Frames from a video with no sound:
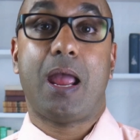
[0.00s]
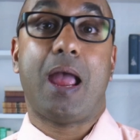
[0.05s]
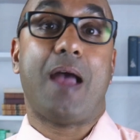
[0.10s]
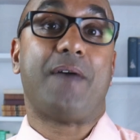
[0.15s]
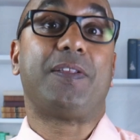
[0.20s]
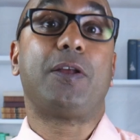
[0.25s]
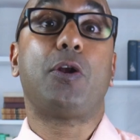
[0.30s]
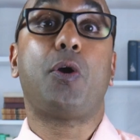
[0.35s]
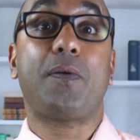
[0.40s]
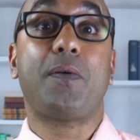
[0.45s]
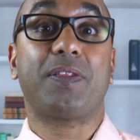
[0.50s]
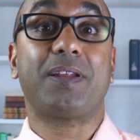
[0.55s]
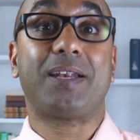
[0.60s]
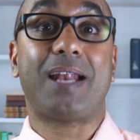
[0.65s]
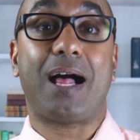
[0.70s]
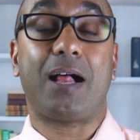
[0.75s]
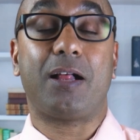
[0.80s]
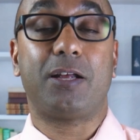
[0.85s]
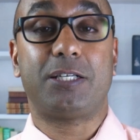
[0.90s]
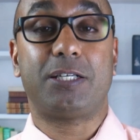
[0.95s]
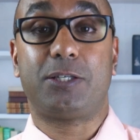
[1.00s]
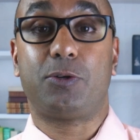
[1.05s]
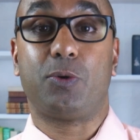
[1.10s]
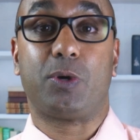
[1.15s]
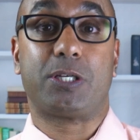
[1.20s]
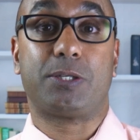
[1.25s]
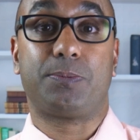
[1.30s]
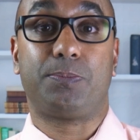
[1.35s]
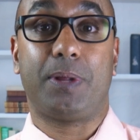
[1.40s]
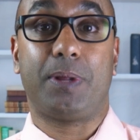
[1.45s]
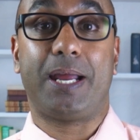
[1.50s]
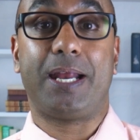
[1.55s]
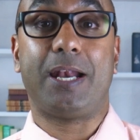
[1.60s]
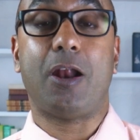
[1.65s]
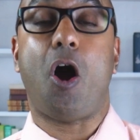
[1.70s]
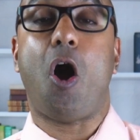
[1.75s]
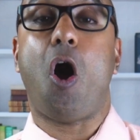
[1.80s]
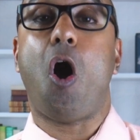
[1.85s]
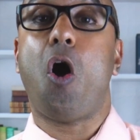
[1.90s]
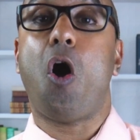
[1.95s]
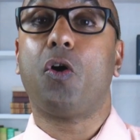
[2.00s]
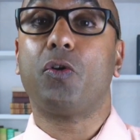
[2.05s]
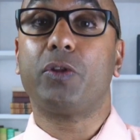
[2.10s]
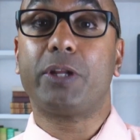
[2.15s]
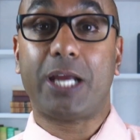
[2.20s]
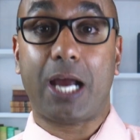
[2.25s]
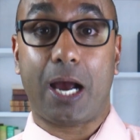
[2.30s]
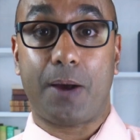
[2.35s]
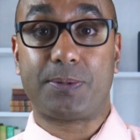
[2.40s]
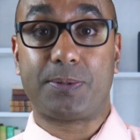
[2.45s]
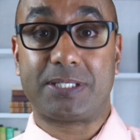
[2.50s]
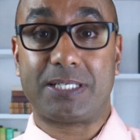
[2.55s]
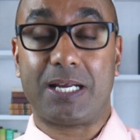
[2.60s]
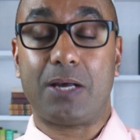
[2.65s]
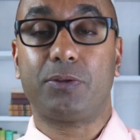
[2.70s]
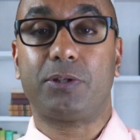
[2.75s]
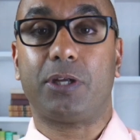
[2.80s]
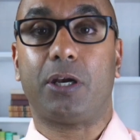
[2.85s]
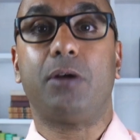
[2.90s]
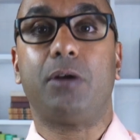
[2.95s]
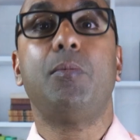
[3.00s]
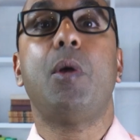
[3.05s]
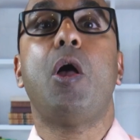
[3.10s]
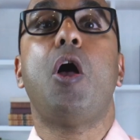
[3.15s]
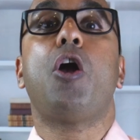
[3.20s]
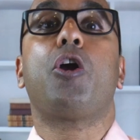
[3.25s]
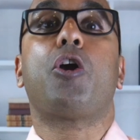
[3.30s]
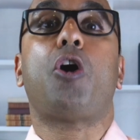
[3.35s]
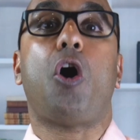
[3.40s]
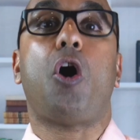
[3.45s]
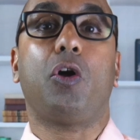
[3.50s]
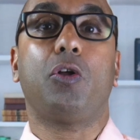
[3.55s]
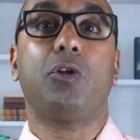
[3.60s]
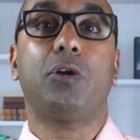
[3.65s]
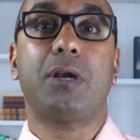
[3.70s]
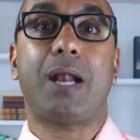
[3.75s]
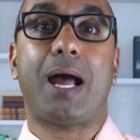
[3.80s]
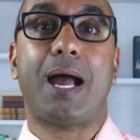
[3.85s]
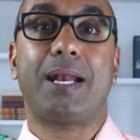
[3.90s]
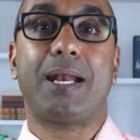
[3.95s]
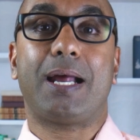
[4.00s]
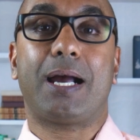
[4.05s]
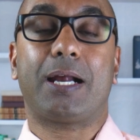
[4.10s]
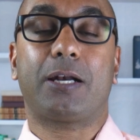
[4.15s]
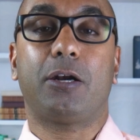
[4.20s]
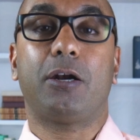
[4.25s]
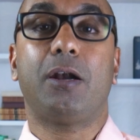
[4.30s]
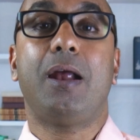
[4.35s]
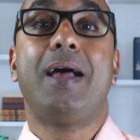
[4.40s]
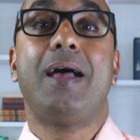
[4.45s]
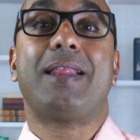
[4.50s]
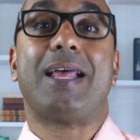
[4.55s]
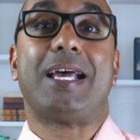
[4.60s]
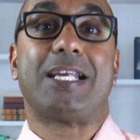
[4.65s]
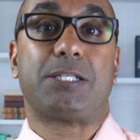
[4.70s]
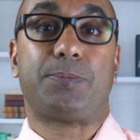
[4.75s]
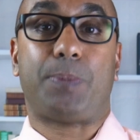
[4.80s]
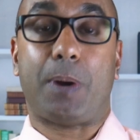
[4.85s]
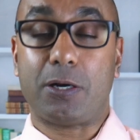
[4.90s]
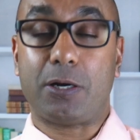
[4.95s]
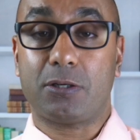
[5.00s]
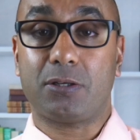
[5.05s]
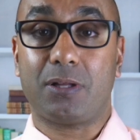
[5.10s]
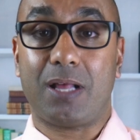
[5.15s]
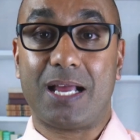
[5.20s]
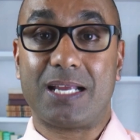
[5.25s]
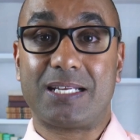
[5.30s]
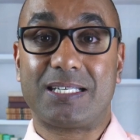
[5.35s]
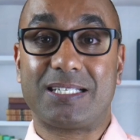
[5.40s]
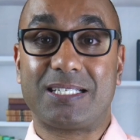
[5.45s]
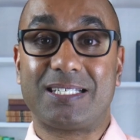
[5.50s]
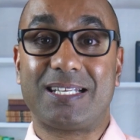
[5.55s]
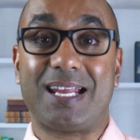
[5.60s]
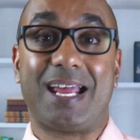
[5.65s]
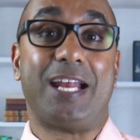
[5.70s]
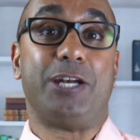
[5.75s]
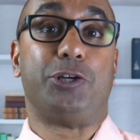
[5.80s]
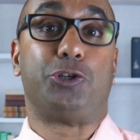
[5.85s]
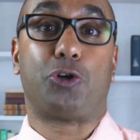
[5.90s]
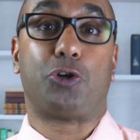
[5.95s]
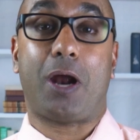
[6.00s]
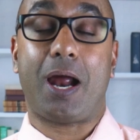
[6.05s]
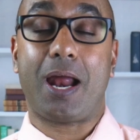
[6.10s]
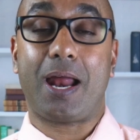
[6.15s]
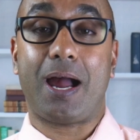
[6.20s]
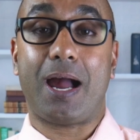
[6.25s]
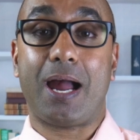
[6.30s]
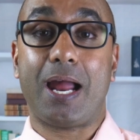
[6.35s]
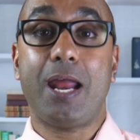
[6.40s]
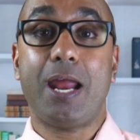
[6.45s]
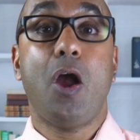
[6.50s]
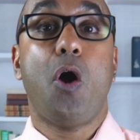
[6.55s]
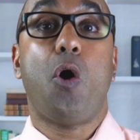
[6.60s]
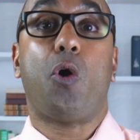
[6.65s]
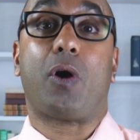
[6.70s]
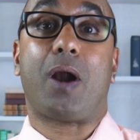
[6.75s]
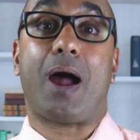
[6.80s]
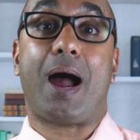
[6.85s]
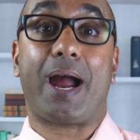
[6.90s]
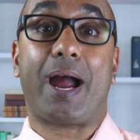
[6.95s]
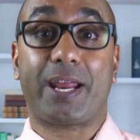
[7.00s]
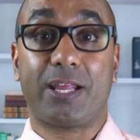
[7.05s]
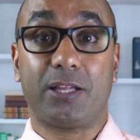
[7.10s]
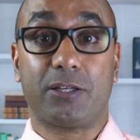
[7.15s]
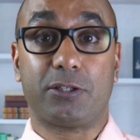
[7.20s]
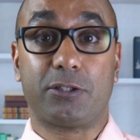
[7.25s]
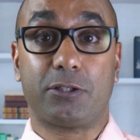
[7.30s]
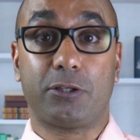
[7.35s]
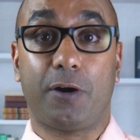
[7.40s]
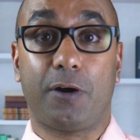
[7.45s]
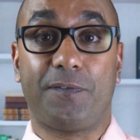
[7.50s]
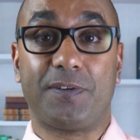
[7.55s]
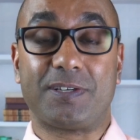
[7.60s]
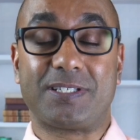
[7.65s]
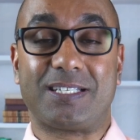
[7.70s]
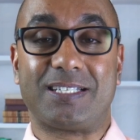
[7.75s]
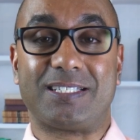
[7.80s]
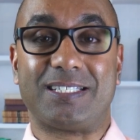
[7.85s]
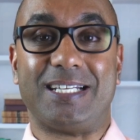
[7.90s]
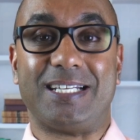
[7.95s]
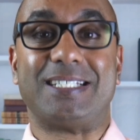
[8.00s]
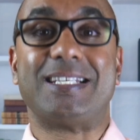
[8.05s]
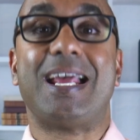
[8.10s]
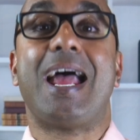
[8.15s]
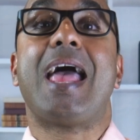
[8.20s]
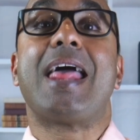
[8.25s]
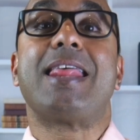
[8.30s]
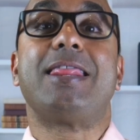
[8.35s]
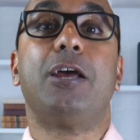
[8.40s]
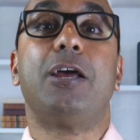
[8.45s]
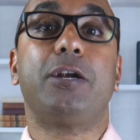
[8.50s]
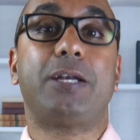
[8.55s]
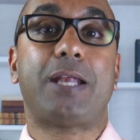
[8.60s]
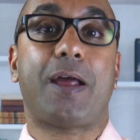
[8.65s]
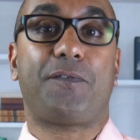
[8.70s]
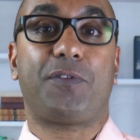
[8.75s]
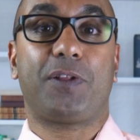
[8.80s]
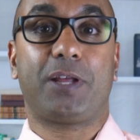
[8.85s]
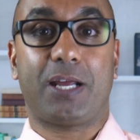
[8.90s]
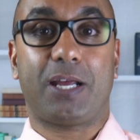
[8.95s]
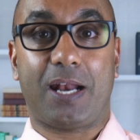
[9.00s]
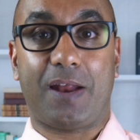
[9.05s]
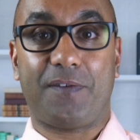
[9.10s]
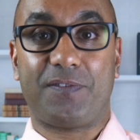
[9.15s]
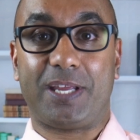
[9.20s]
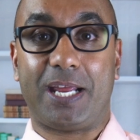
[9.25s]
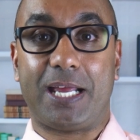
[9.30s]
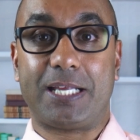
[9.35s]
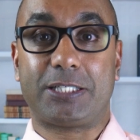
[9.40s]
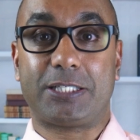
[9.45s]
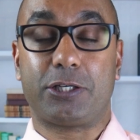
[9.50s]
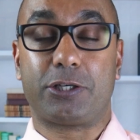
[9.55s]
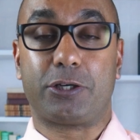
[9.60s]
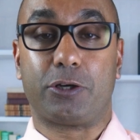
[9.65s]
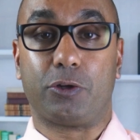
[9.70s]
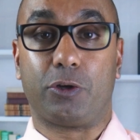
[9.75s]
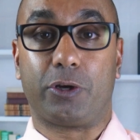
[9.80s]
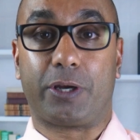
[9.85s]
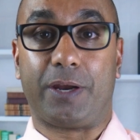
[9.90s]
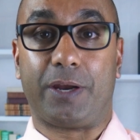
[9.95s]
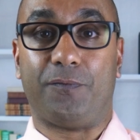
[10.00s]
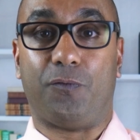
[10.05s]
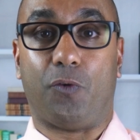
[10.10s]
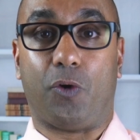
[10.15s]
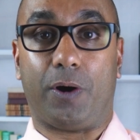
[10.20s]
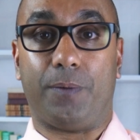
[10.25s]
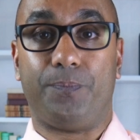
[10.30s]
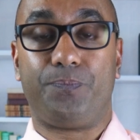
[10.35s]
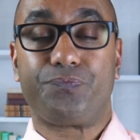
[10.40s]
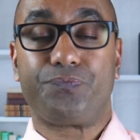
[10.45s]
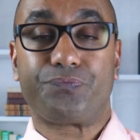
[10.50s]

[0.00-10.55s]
If they don't have the knowledge to explain all the options out there, call an eye doctor that specializes in dry eye or ocular surface disease. They're definitely gonna have the answers you're looking for.